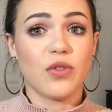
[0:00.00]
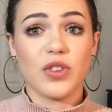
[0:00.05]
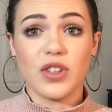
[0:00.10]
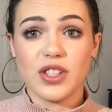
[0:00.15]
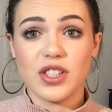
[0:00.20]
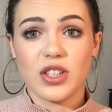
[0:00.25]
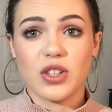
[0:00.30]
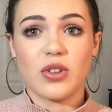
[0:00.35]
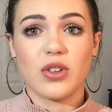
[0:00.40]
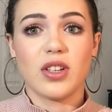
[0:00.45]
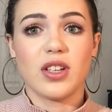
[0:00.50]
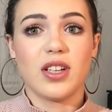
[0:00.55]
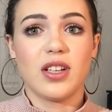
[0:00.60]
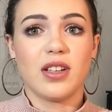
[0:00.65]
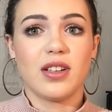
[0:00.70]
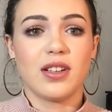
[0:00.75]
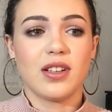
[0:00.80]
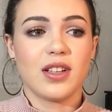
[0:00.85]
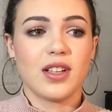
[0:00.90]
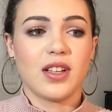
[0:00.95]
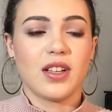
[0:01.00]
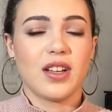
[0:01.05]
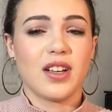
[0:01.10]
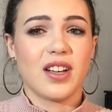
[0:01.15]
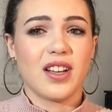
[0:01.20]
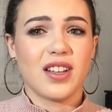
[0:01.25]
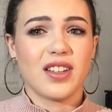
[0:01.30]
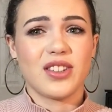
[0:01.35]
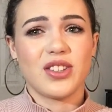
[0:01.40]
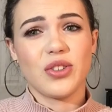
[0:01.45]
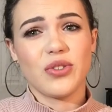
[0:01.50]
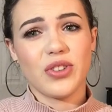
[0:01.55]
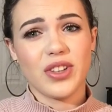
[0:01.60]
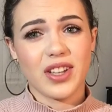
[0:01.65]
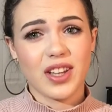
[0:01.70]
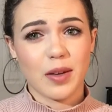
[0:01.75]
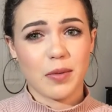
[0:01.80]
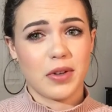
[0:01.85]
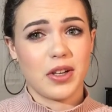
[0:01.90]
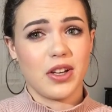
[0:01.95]
If you don't
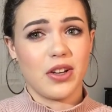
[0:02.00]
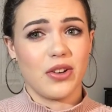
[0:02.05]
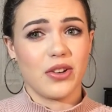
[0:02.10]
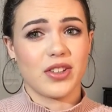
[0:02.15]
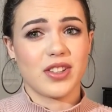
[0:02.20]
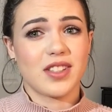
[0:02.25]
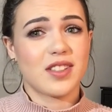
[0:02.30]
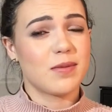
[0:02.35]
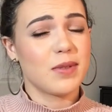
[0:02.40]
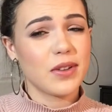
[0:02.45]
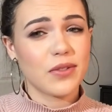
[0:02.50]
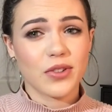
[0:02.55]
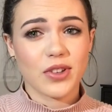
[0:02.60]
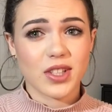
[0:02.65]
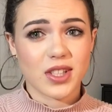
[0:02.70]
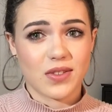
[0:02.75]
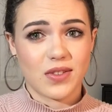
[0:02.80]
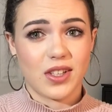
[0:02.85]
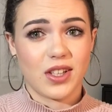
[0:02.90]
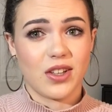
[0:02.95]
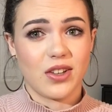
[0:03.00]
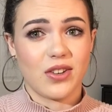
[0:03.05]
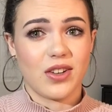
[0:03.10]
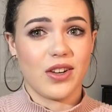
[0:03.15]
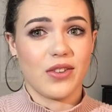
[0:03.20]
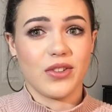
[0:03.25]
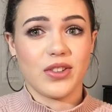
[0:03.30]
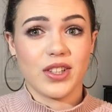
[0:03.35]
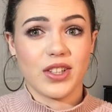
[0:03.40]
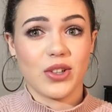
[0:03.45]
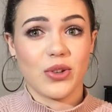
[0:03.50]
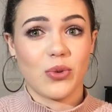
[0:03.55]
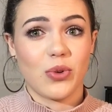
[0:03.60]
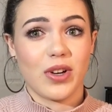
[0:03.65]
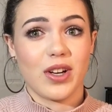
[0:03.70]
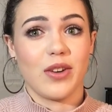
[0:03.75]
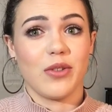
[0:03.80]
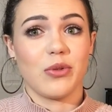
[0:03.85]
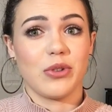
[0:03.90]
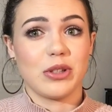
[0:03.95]
really let me know, because this is my first video and I really don't
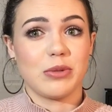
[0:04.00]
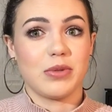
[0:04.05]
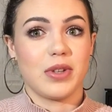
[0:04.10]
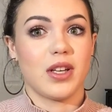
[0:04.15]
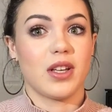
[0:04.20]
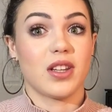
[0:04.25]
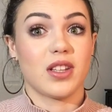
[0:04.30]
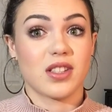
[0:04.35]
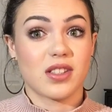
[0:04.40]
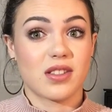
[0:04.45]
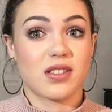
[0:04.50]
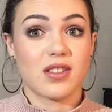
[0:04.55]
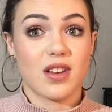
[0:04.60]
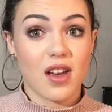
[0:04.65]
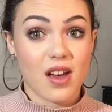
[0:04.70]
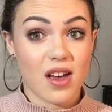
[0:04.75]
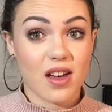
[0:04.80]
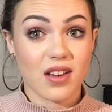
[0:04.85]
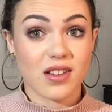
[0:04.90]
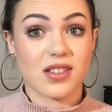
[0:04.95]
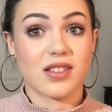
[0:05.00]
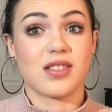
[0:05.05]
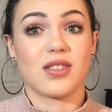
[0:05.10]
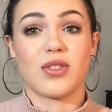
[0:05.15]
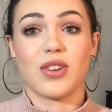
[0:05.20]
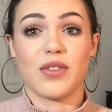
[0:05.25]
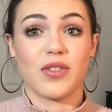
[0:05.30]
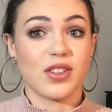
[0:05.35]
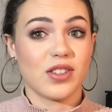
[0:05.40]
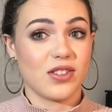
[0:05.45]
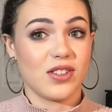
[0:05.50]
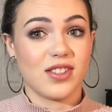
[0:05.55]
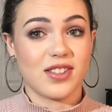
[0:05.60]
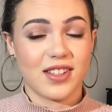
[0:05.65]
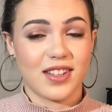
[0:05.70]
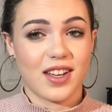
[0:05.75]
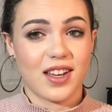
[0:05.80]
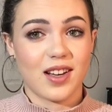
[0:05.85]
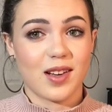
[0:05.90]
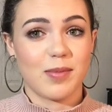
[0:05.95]
want everyone to be like, this sucks, don't ever do this
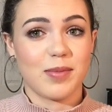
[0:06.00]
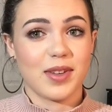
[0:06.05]
again,